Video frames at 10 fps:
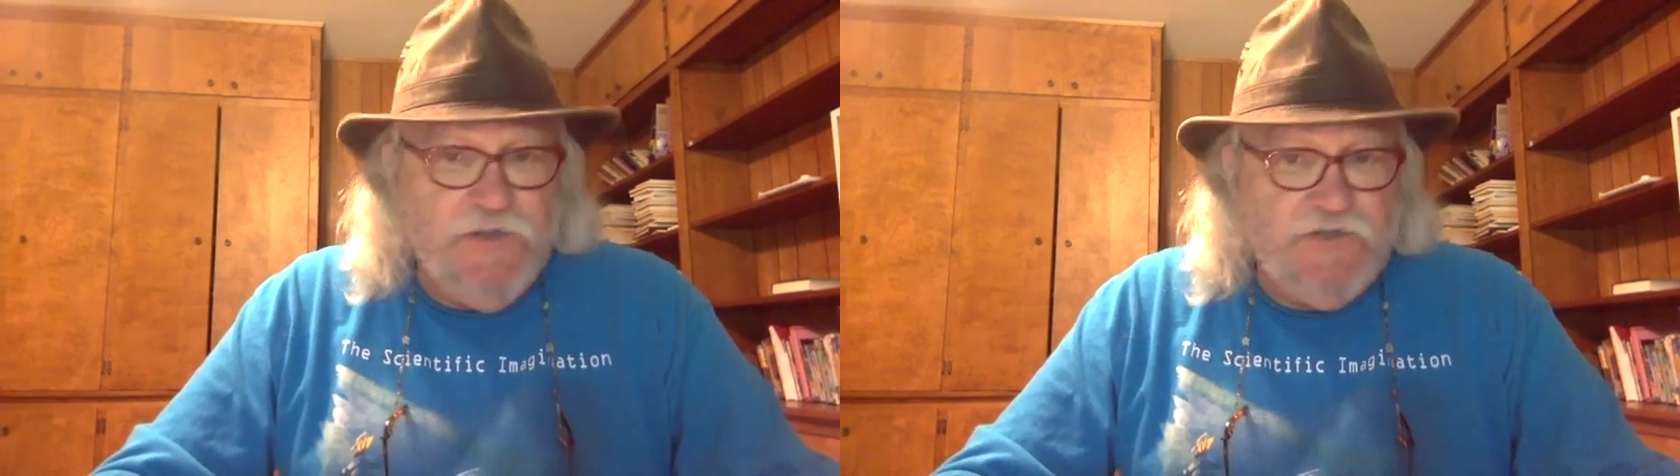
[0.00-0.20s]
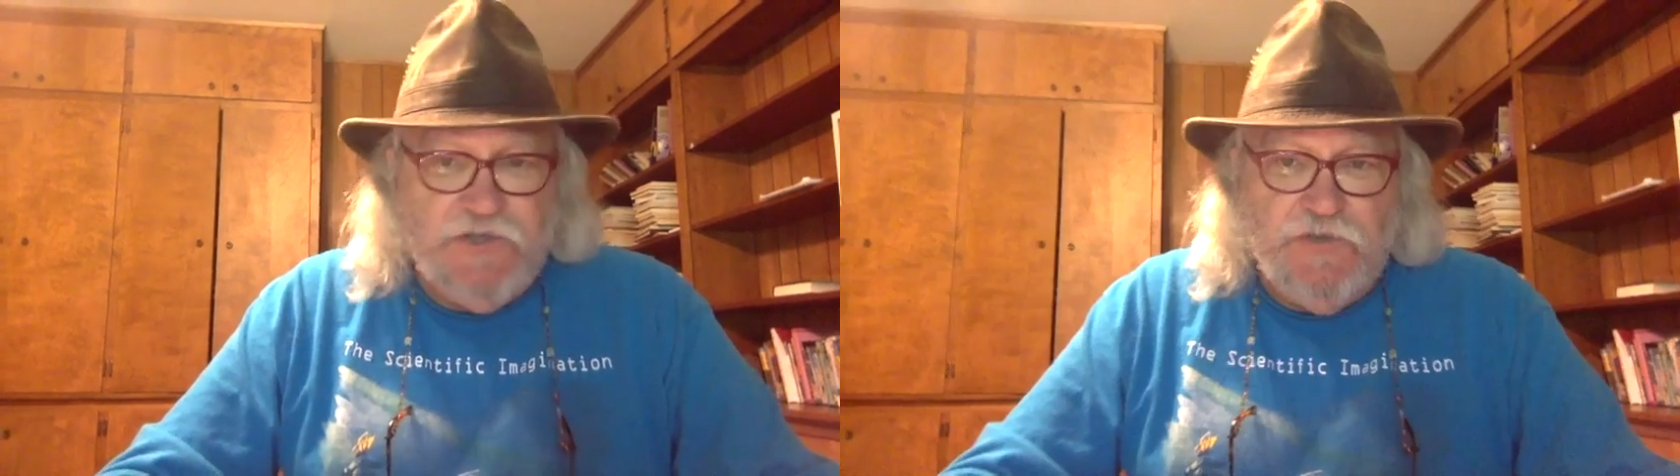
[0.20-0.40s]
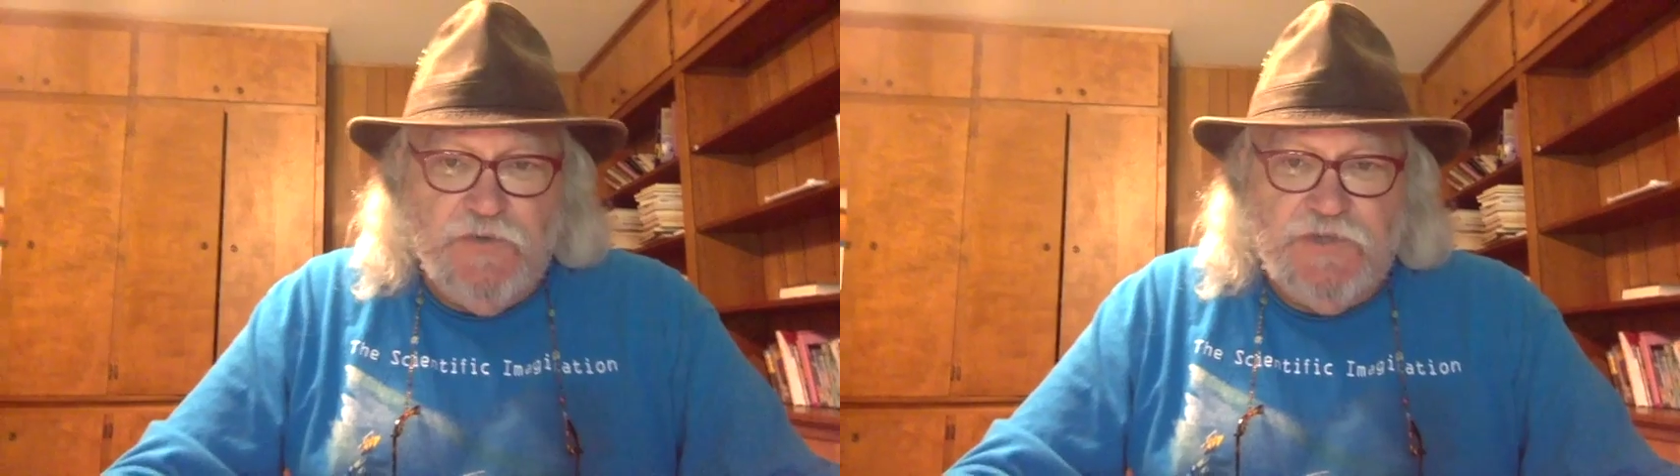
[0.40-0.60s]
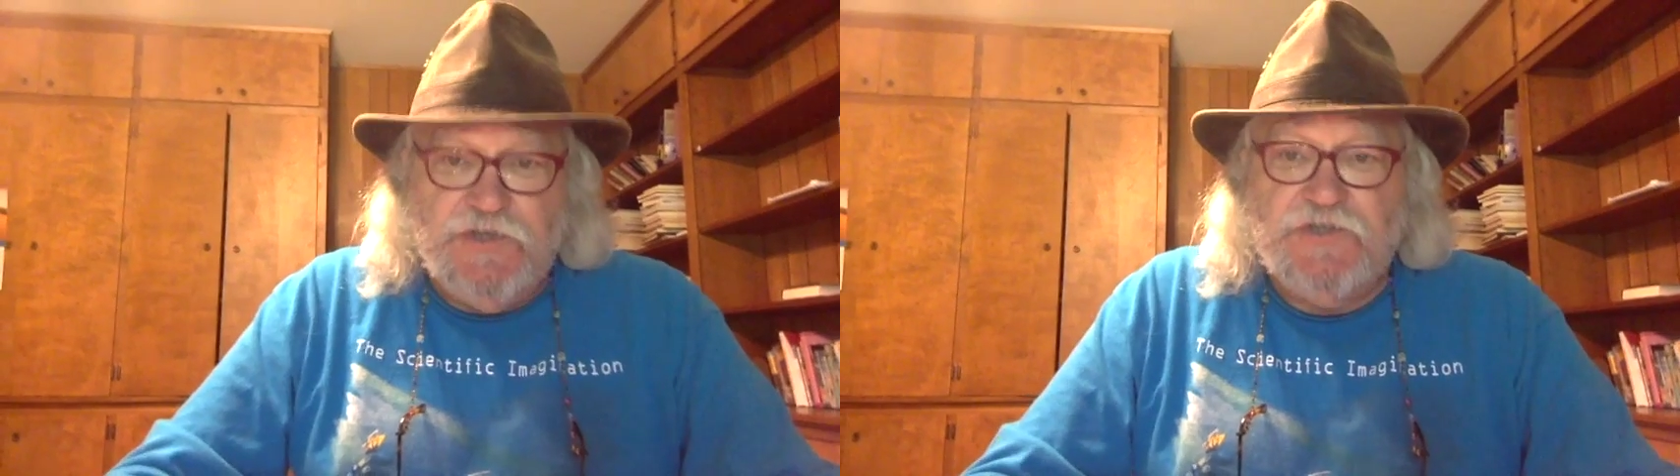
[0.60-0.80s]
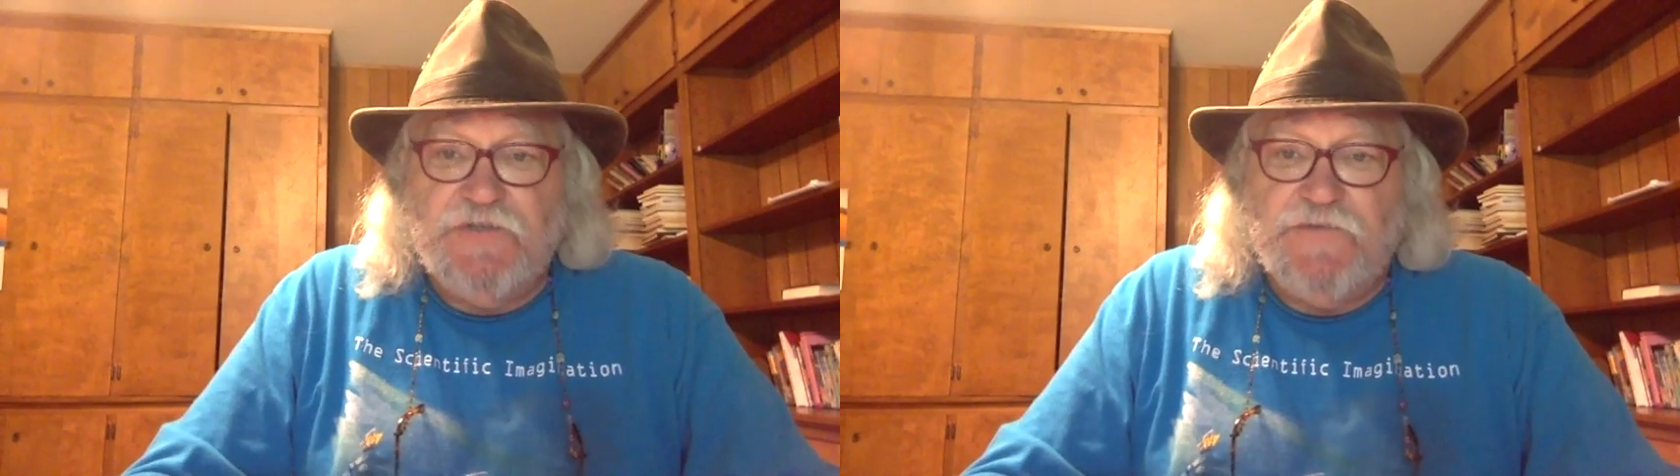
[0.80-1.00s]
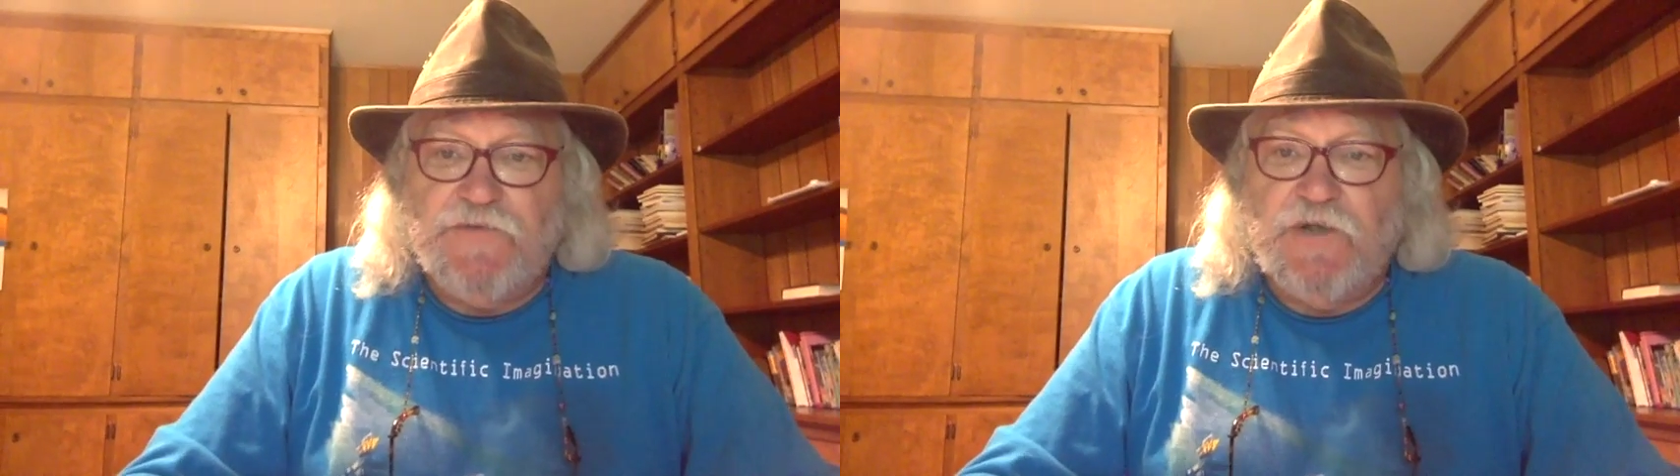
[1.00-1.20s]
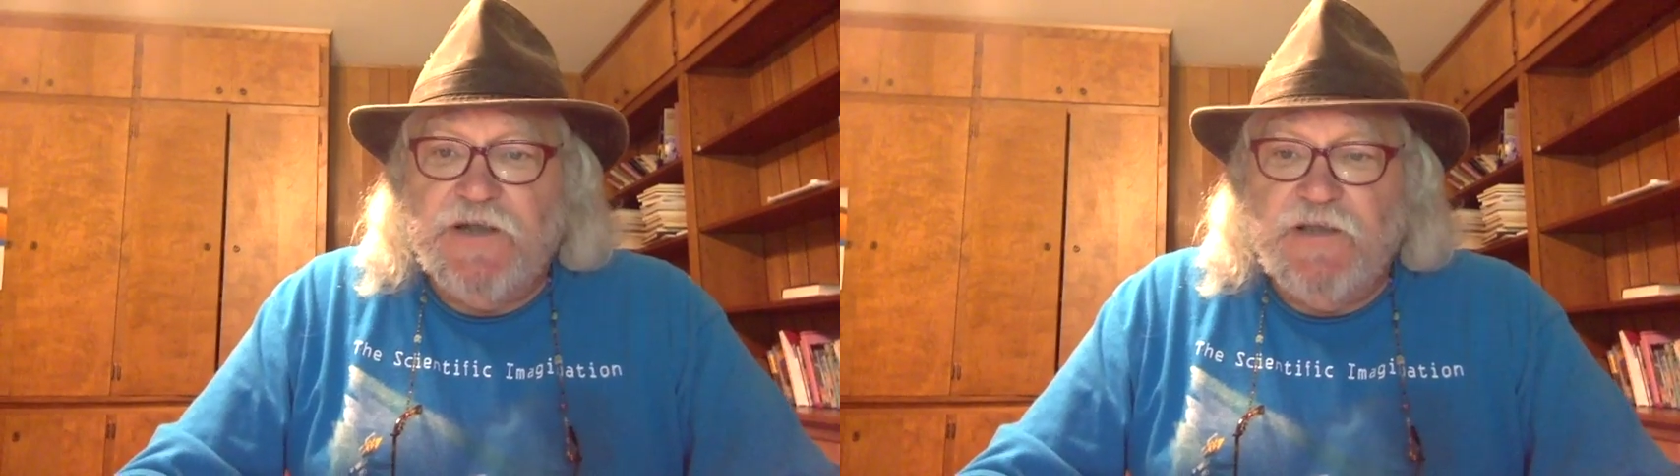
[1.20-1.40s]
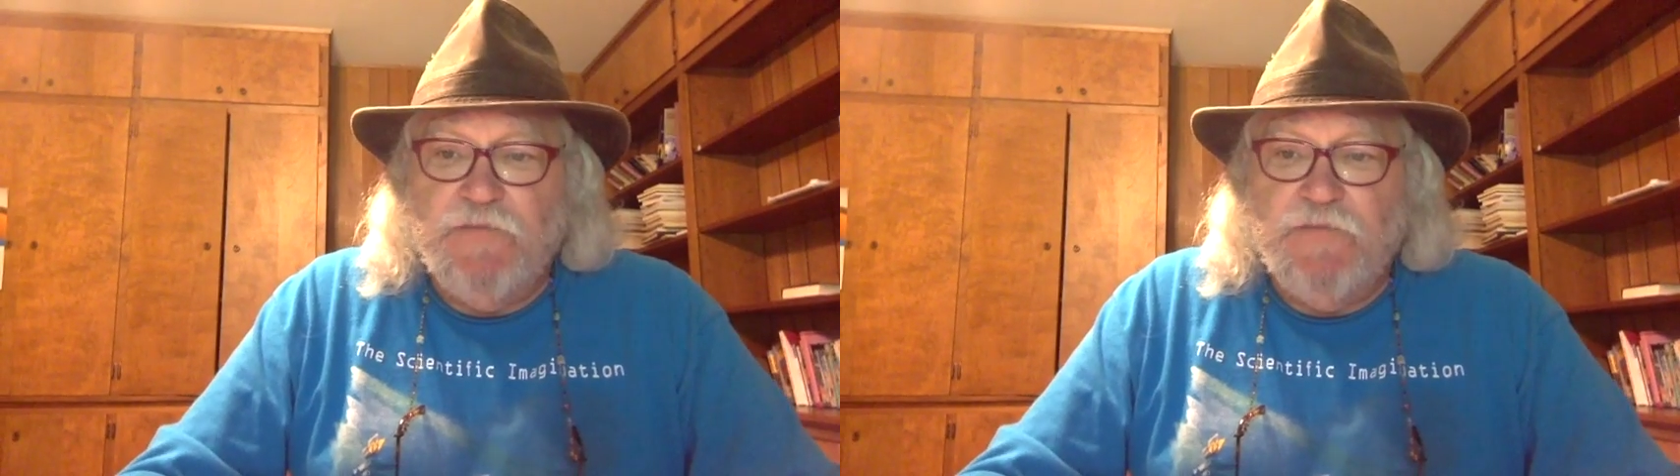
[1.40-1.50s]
used to do it just to Friday,